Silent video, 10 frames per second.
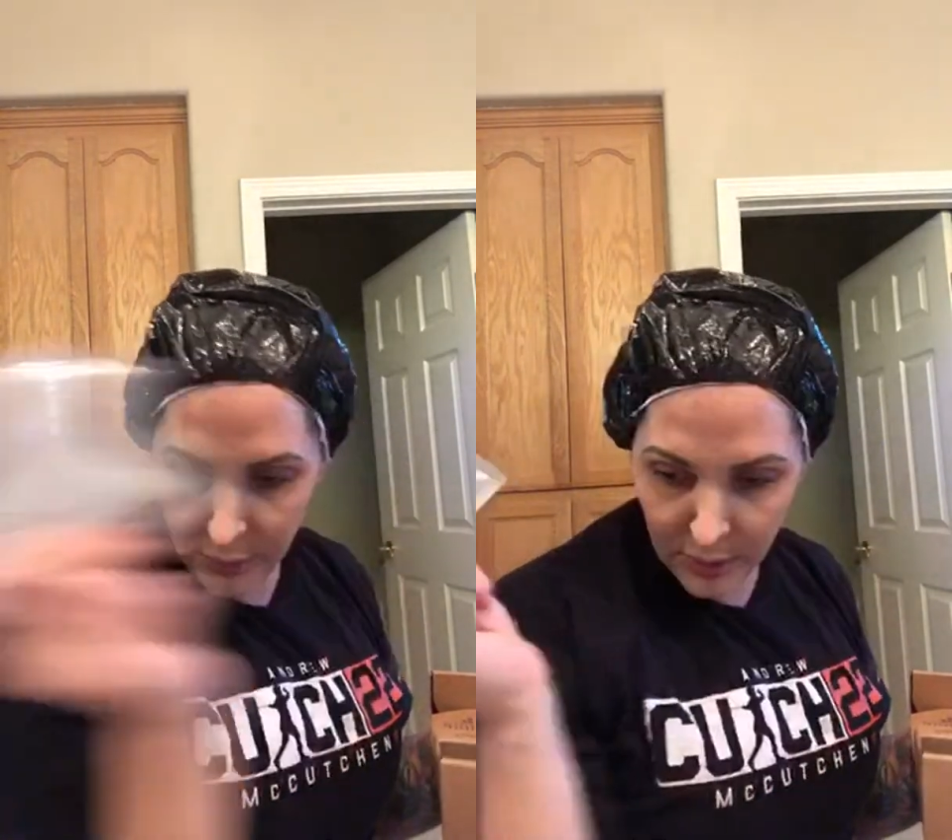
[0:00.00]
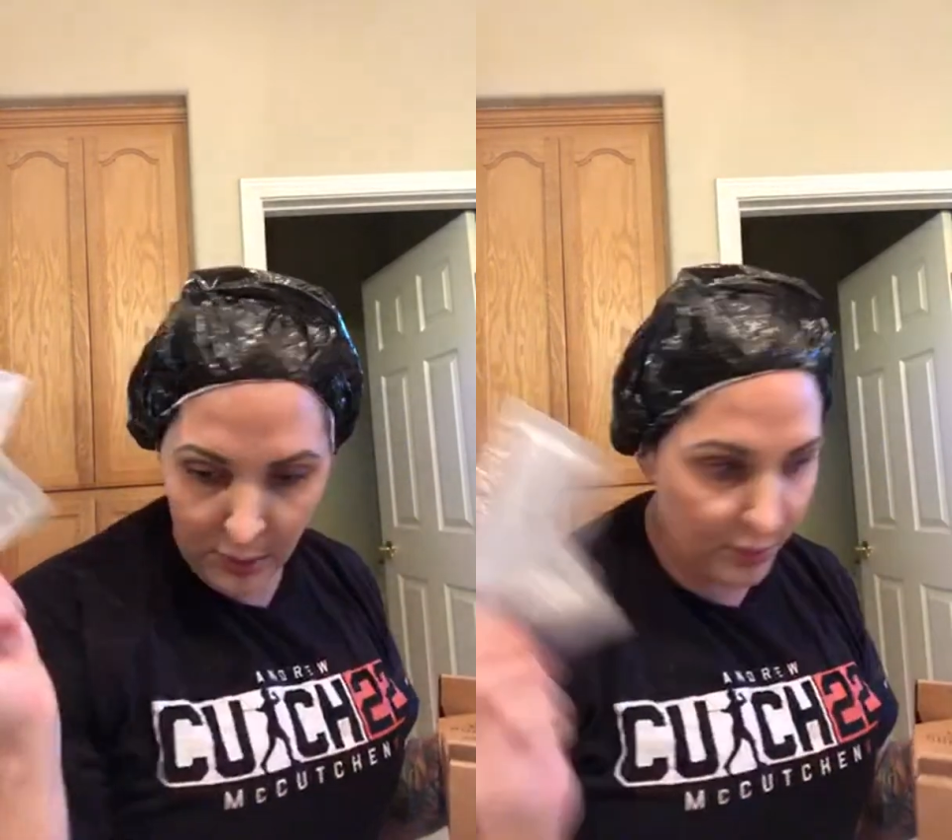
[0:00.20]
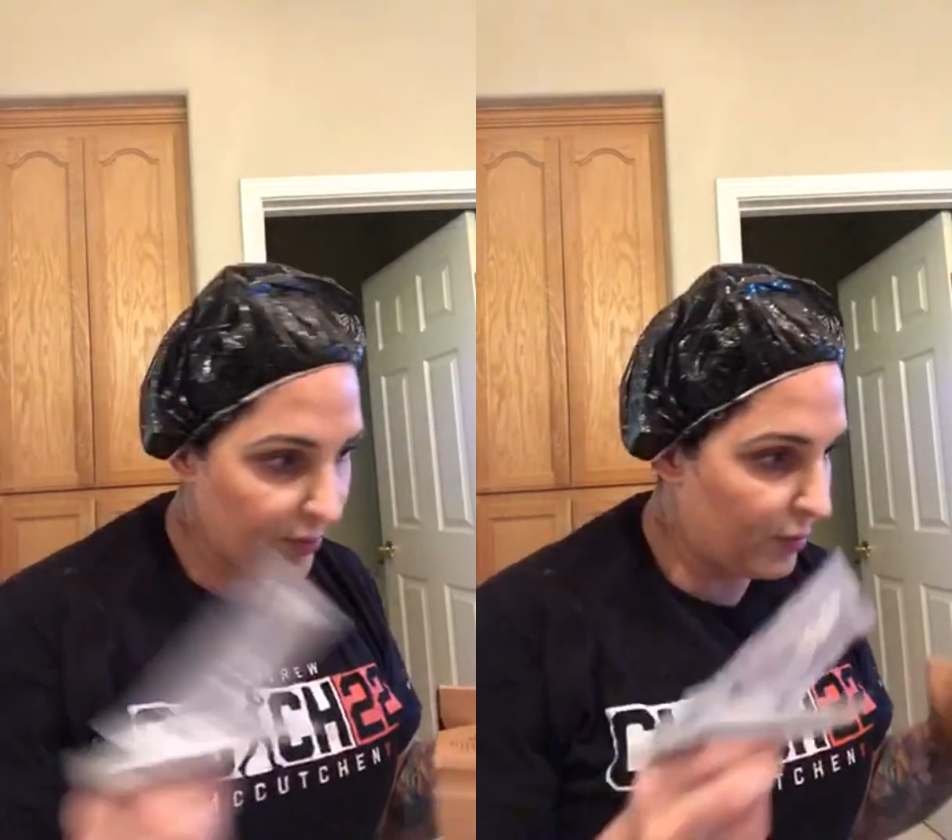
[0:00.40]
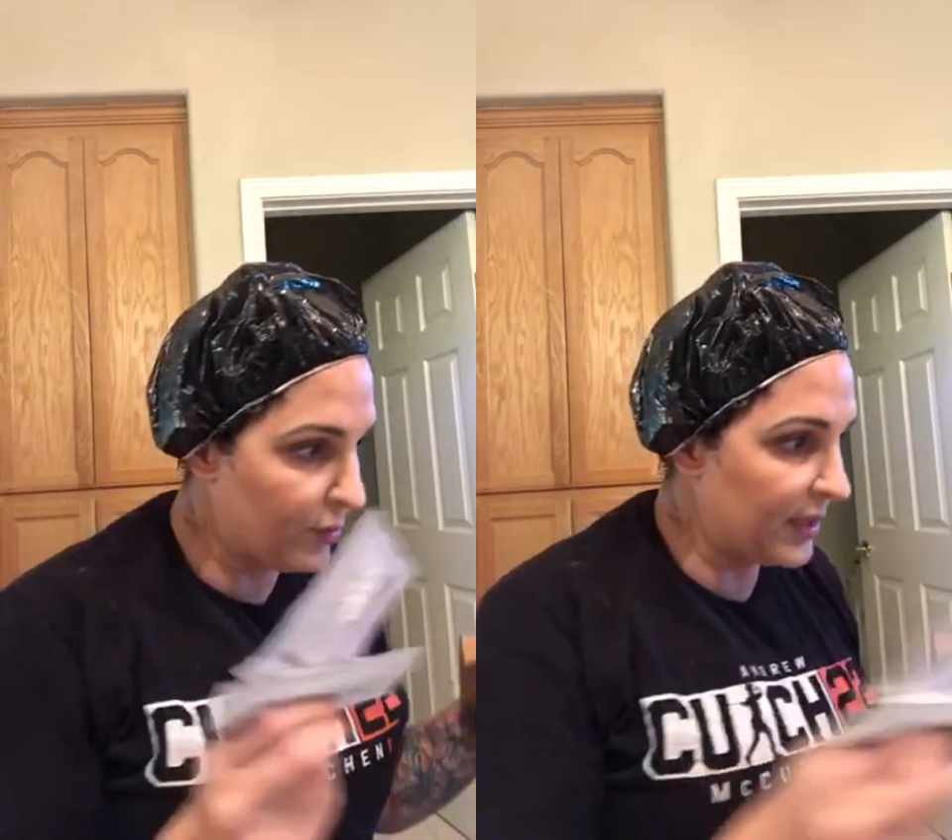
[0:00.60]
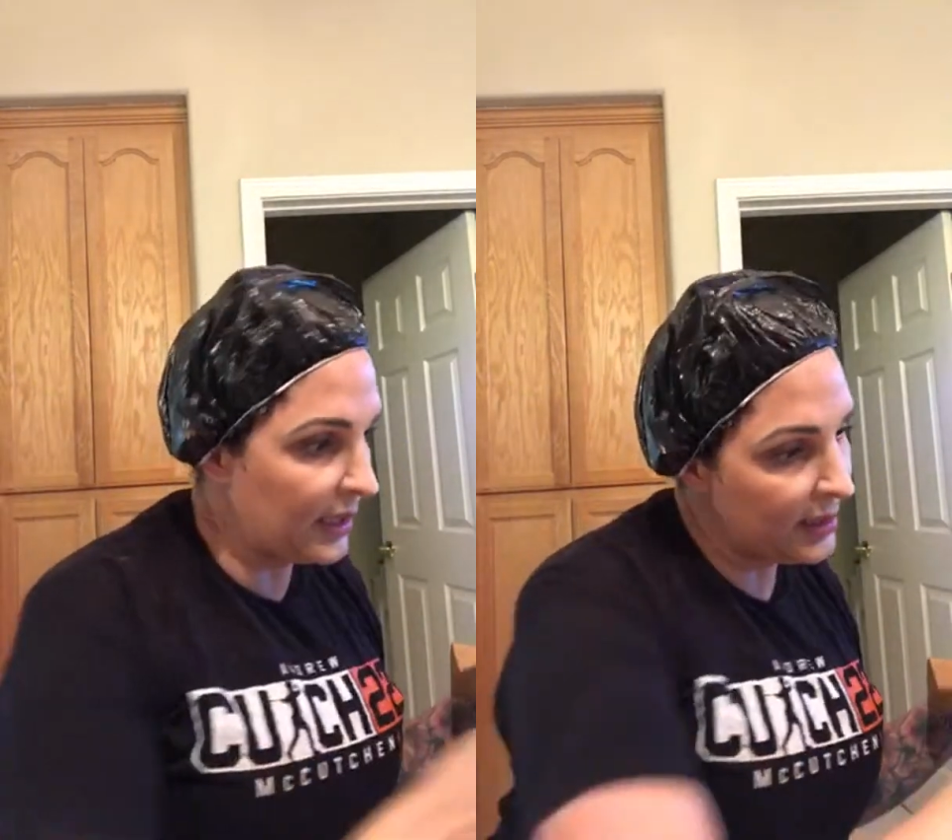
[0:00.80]
will
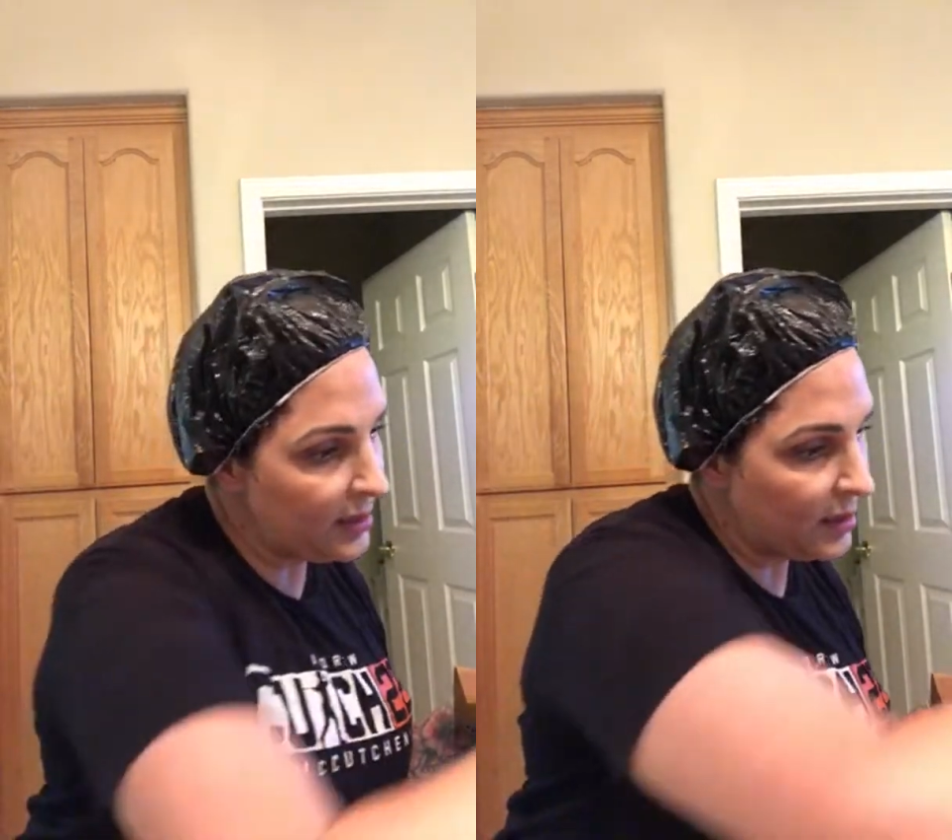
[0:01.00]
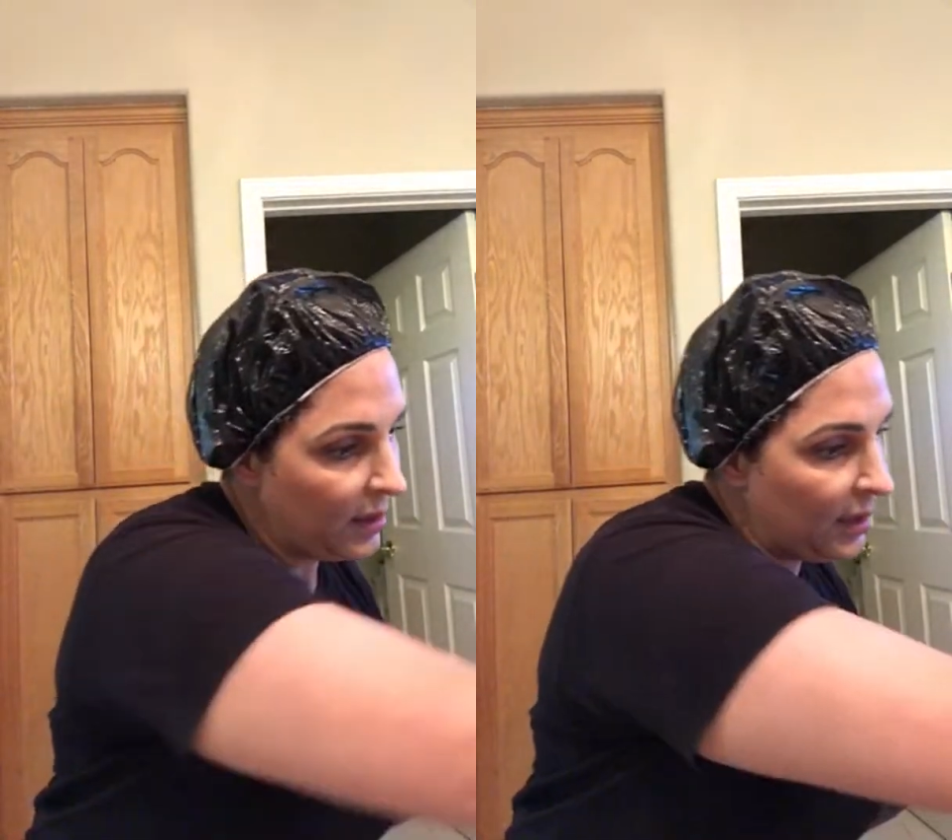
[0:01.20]
use these.